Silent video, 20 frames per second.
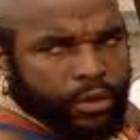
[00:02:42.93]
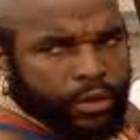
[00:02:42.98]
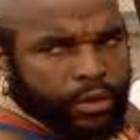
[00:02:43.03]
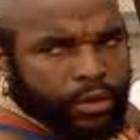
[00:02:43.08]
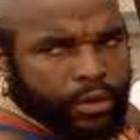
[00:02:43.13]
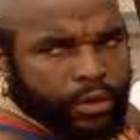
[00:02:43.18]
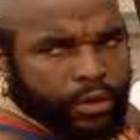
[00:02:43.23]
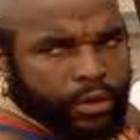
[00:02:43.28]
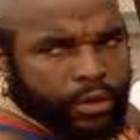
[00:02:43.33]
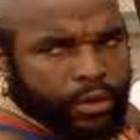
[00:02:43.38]

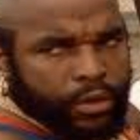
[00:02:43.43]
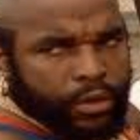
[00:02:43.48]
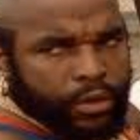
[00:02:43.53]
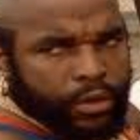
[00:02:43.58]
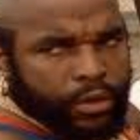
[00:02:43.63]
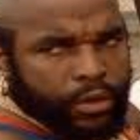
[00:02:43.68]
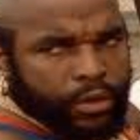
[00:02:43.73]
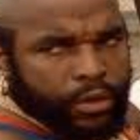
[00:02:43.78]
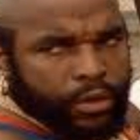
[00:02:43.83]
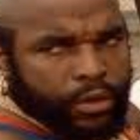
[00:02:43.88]

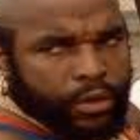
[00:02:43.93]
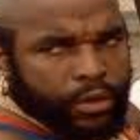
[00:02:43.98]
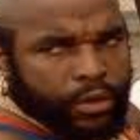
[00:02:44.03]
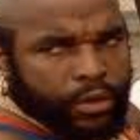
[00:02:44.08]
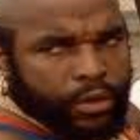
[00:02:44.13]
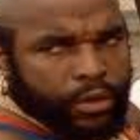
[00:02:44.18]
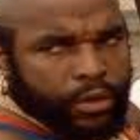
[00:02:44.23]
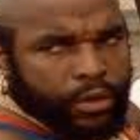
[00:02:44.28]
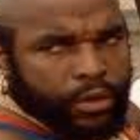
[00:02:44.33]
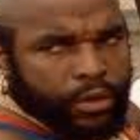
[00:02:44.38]

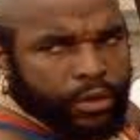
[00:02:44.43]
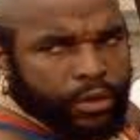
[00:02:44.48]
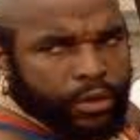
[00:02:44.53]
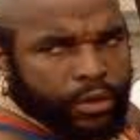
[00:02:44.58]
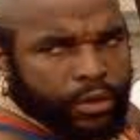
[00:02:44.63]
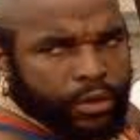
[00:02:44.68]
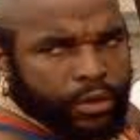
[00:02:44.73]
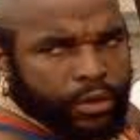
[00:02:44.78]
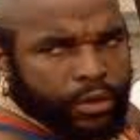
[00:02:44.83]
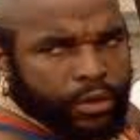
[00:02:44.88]

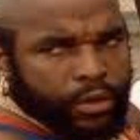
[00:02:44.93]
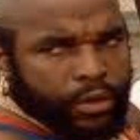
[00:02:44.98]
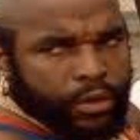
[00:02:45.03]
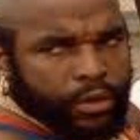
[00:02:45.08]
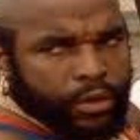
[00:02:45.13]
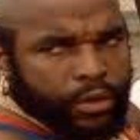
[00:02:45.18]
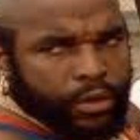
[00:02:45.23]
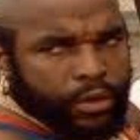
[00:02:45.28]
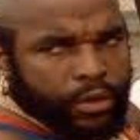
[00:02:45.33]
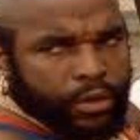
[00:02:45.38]

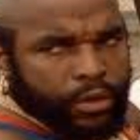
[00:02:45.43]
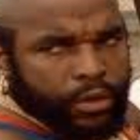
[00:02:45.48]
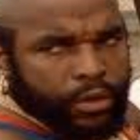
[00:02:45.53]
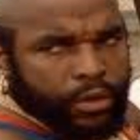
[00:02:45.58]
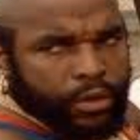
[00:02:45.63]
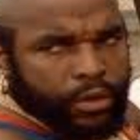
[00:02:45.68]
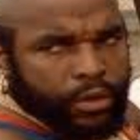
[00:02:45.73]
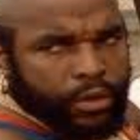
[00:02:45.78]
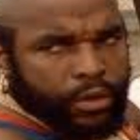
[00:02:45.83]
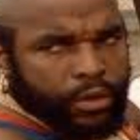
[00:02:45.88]

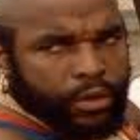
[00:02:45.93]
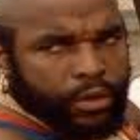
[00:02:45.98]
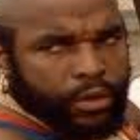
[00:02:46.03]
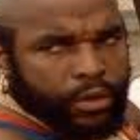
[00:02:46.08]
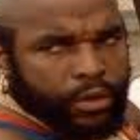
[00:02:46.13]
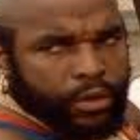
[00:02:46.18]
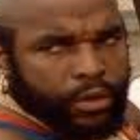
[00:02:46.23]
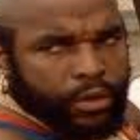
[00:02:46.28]
No one is speaking in this clip.